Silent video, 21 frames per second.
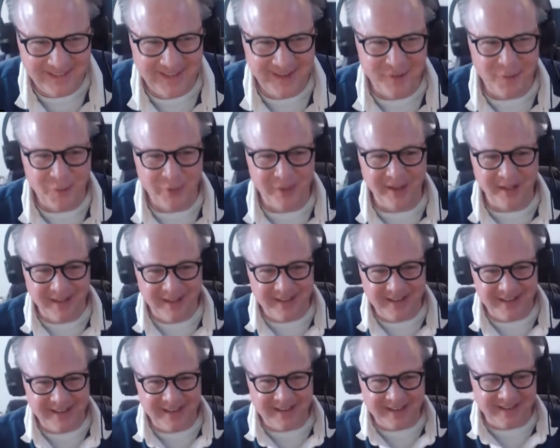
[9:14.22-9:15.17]
It really
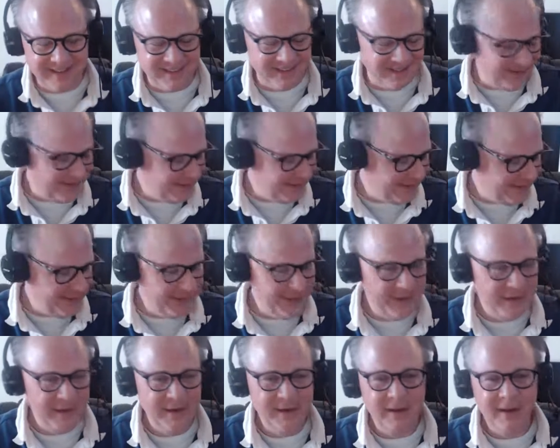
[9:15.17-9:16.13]
is.
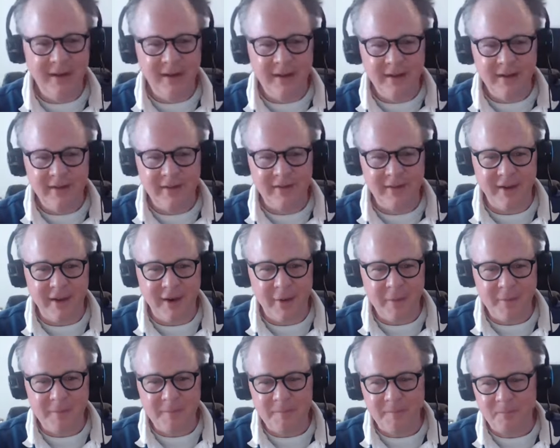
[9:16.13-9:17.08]

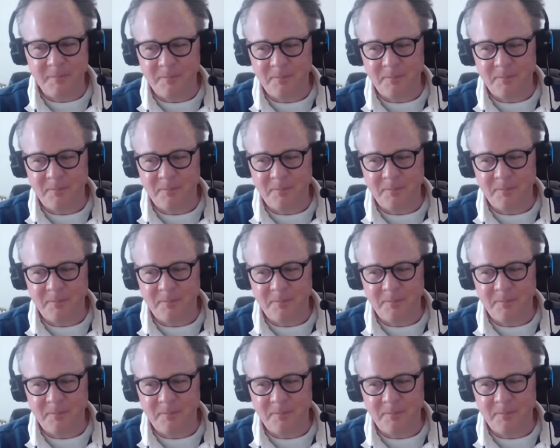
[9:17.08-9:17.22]
So,